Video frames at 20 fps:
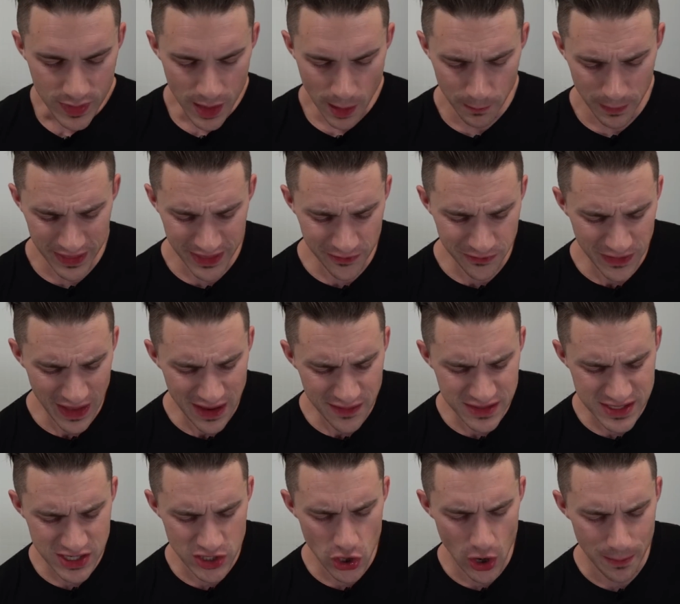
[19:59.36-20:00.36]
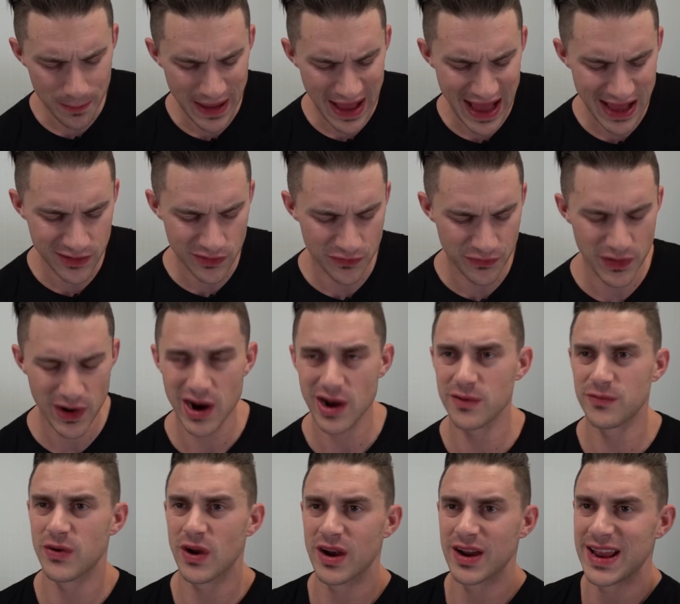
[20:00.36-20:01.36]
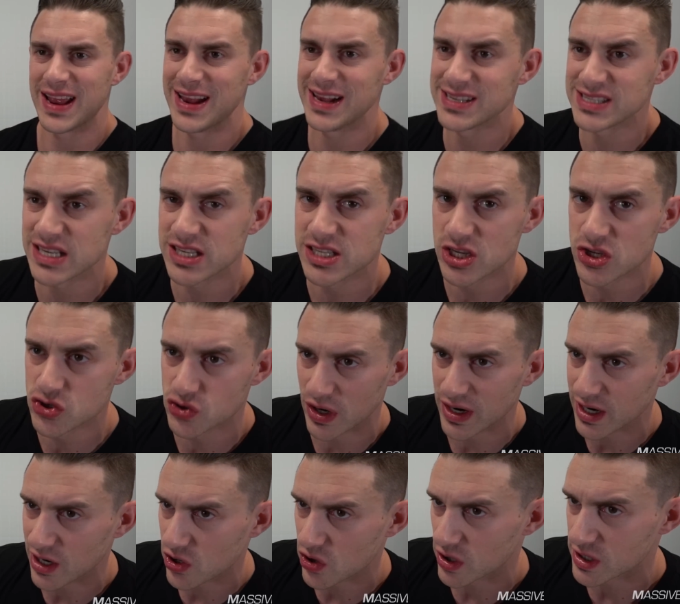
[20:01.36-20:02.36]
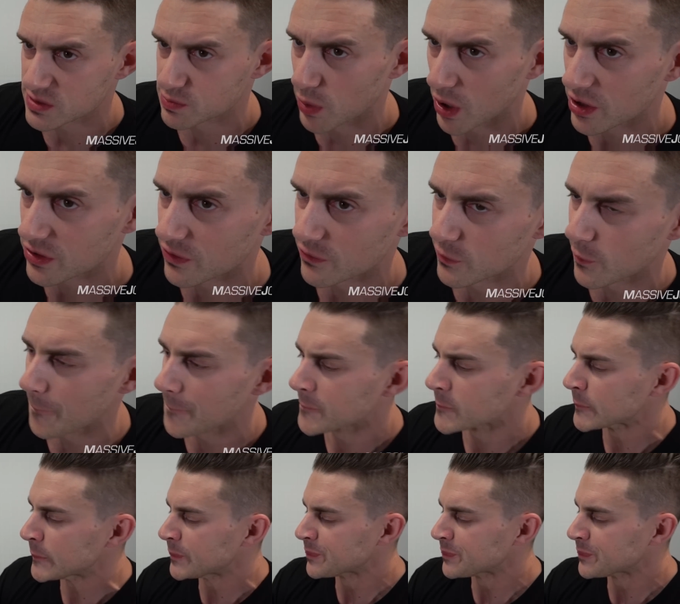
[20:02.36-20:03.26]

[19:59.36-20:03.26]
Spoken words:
But the flavors are not bad. Very, very easy to drink across both of them.